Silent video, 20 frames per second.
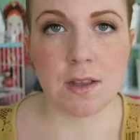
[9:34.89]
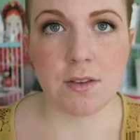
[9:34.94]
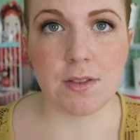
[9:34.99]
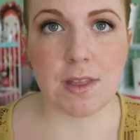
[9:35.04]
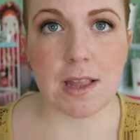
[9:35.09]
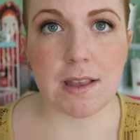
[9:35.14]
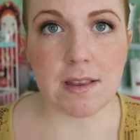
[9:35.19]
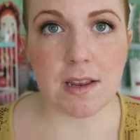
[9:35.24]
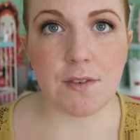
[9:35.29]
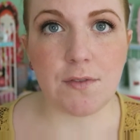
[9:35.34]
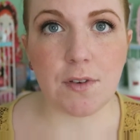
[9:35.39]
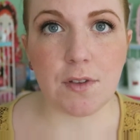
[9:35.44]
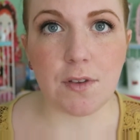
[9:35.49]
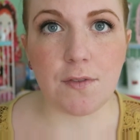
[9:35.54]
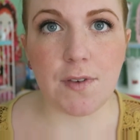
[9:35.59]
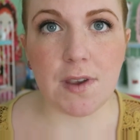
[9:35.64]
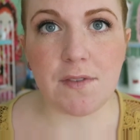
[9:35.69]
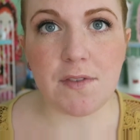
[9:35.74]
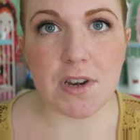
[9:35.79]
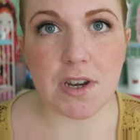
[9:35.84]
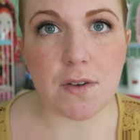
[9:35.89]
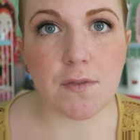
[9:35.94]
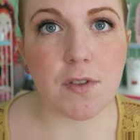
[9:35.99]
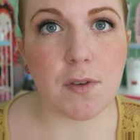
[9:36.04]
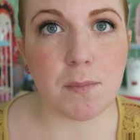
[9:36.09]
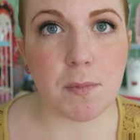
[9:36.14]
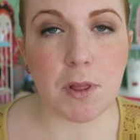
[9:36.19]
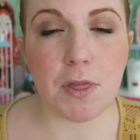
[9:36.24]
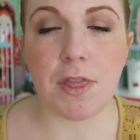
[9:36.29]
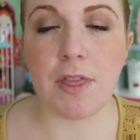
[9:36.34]
So that's it for the favorite of
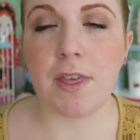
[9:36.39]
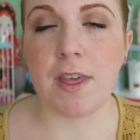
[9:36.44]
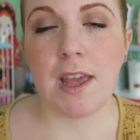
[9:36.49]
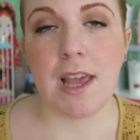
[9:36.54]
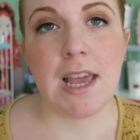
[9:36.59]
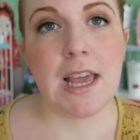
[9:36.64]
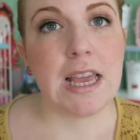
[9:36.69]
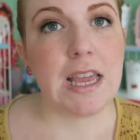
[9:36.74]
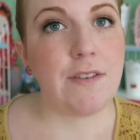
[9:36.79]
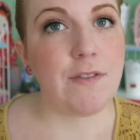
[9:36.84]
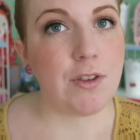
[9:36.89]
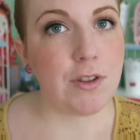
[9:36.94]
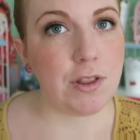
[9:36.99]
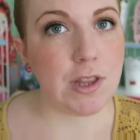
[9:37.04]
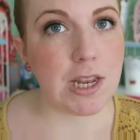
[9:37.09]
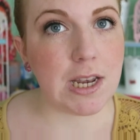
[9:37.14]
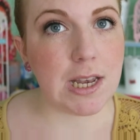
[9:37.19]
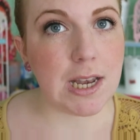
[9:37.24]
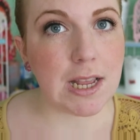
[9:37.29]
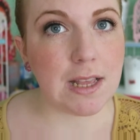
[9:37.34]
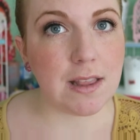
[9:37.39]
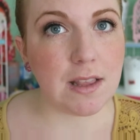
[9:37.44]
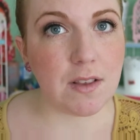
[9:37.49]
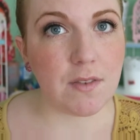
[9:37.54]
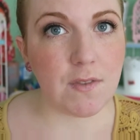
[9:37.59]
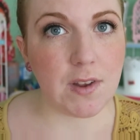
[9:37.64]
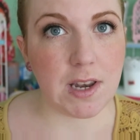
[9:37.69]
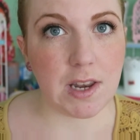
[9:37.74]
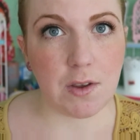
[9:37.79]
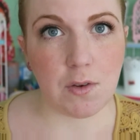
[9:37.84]
the month. If you did like
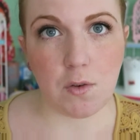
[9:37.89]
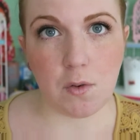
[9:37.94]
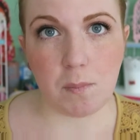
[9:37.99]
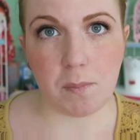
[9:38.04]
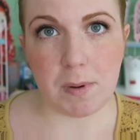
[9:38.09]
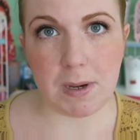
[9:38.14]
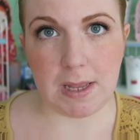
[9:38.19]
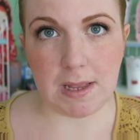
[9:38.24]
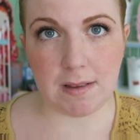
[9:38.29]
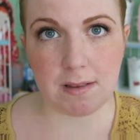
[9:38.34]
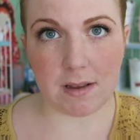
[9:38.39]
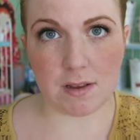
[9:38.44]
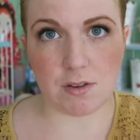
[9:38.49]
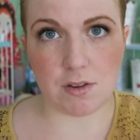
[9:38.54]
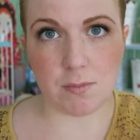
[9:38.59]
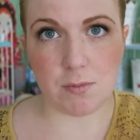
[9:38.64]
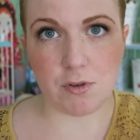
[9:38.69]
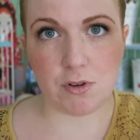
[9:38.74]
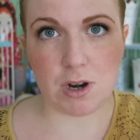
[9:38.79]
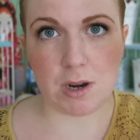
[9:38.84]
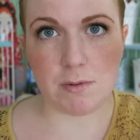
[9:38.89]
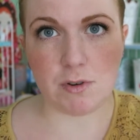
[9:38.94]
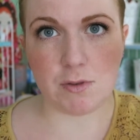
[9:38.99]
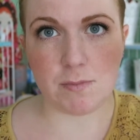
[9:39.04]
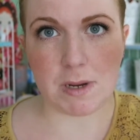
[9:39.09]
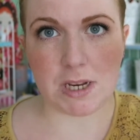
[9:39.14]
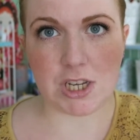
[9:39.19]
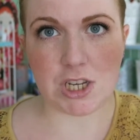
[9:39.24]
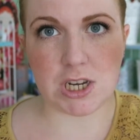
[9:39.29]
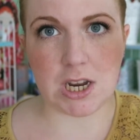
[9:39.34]
this video, please subscribe
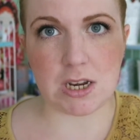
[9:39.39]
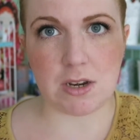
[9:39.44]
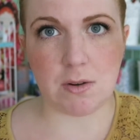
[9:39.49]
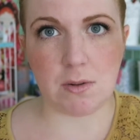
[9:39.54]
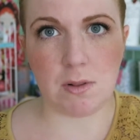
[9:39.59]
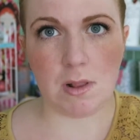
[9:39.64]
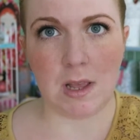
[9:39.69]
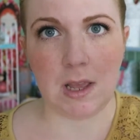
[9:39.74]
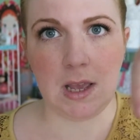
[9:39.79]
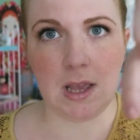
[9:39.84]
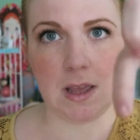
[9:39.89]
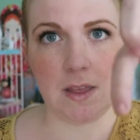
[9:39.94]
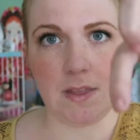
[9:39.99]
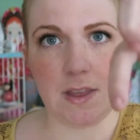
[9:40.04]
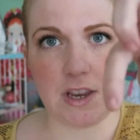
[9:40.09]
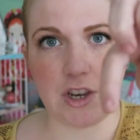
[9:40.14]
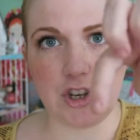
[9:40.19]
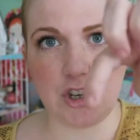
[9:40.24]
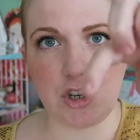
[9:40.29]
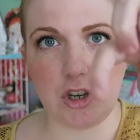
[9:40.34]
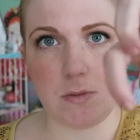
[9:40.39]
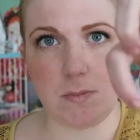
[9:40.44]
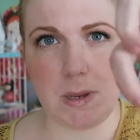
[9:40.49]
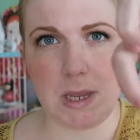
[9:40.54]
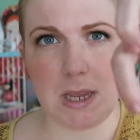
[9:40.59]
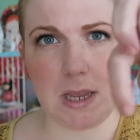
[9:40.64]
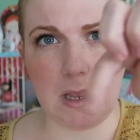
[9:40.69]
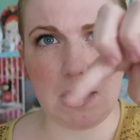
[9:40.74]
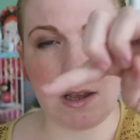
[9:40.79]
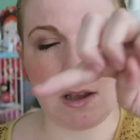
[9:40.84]
to my channel. There should
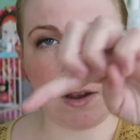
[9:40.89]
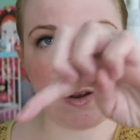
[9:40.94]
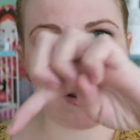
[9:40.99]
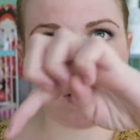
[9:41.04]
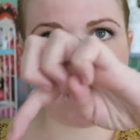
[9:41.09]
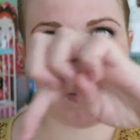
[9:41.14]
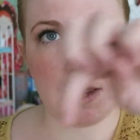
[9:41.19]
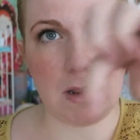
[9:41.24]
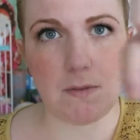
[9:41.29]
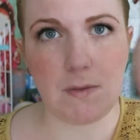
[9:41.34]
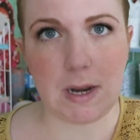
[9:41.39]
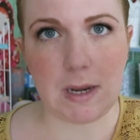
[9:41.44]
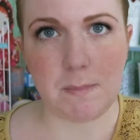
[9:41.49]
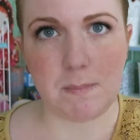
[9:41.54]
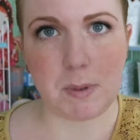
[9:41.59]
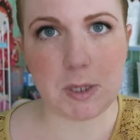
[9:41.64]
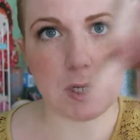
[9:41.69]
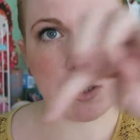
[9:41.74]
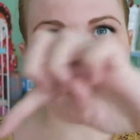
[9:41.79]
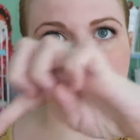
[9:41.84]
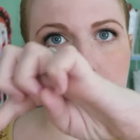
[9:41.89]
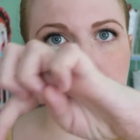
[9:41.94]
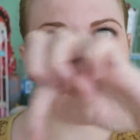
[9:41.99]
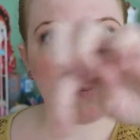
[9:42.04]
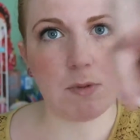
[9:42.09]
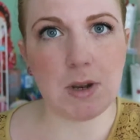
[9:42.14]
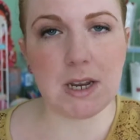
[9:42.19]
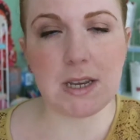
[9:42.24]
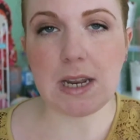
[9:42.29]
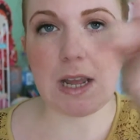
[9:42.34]
be a big red button
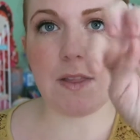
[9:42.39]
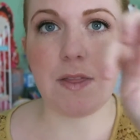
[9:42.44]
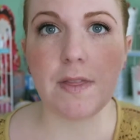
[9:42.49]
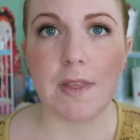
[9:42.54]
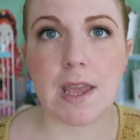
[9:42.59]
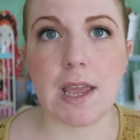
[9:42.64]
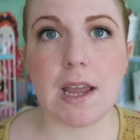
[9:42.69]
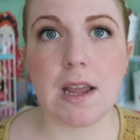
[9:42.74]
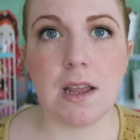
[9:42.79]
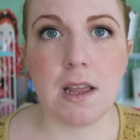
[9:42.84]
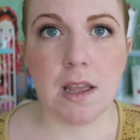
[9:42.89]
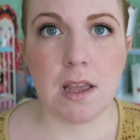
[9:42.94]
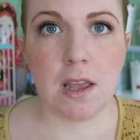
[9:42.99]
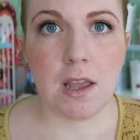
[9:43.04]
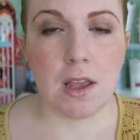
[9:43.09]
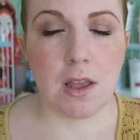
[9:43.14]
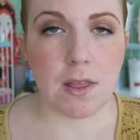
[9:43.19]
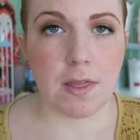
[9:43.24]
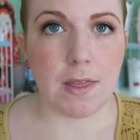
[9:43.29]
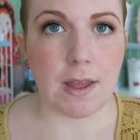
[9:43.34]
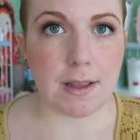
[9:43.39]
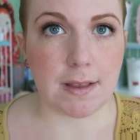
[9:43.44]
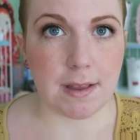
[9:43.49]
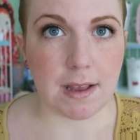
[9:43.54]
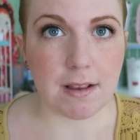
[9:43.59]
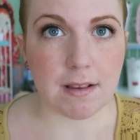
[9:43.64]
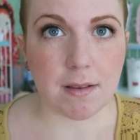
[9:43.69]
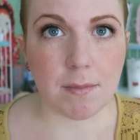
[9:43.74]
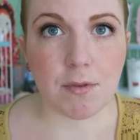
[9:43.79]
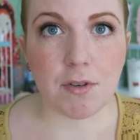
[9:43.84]
somewhere down there that
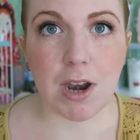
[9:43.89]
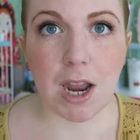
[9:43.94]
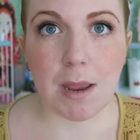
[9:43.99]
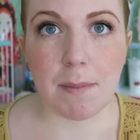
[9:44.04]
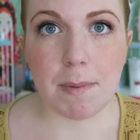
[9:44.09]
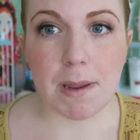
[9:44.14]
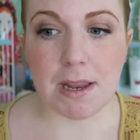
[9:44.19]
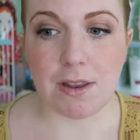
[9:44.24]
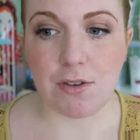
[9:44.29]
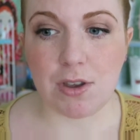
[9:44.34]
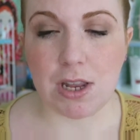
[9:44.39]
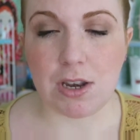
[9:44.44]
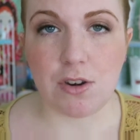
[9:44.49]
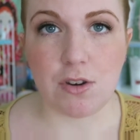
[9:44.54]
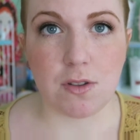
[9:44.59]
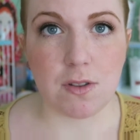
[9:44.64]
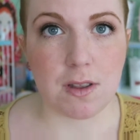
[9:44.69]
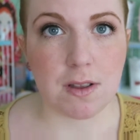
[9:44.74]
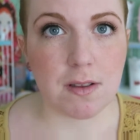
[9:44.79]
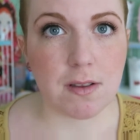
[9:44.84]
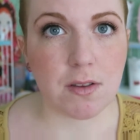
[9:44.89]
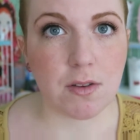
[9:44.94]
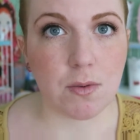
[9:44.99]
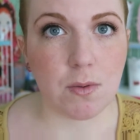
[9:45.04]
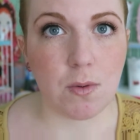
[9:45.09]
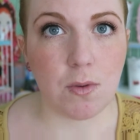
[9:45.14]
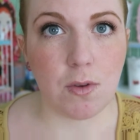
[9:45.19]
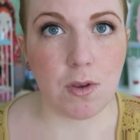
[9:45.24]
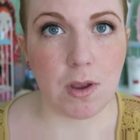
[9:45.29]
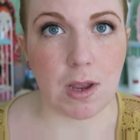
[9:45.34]
says subscribe, and you can do this
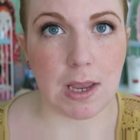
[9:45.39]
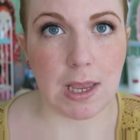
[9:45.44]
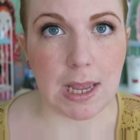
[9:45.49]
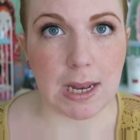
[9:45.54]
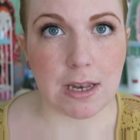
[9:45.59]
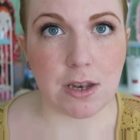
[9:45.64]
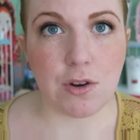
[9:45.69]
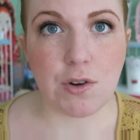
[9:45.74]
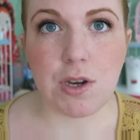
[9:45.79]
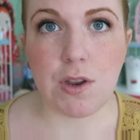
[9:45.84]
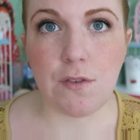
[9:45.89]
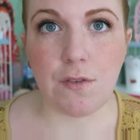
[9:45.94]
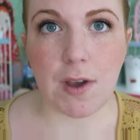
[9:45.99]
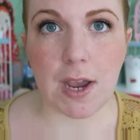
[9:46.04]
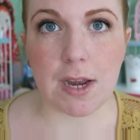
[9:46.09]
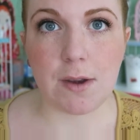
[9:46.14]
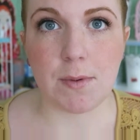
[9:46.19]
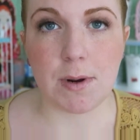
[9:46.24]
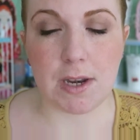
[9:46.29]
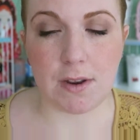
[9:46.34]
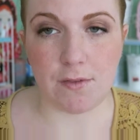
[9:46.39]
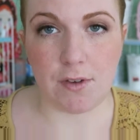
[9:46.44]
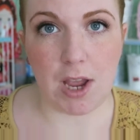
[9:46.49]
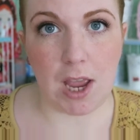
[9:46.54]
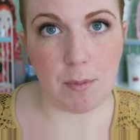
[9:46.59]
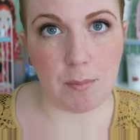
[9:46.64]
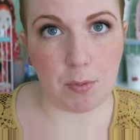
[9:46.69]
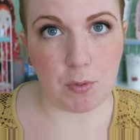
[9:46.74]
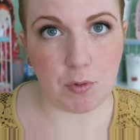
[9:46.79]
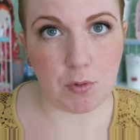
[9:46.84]
so you get notified whenever
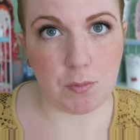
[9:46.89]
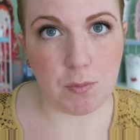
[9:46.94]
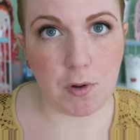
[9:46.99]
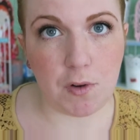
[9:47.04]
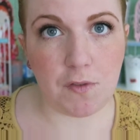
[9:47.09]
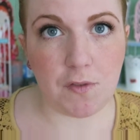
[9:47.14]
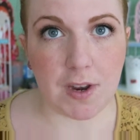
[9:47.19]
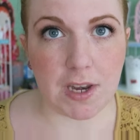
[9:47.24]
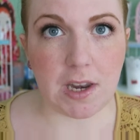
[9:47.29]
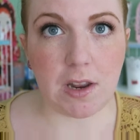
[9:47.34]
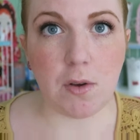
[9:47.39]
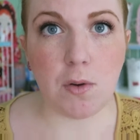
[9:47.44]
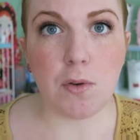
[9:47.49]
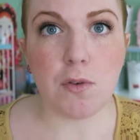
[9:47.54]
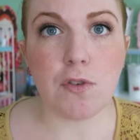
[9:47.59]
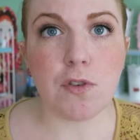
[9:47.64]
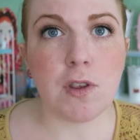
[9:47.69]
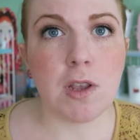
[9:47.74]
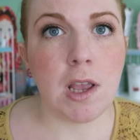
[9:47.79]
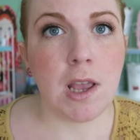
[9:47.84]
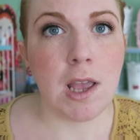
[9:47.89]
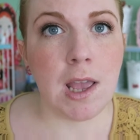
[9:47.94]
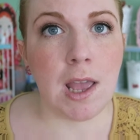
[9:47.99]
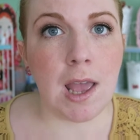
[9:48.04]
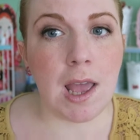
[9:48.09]
I post more videos.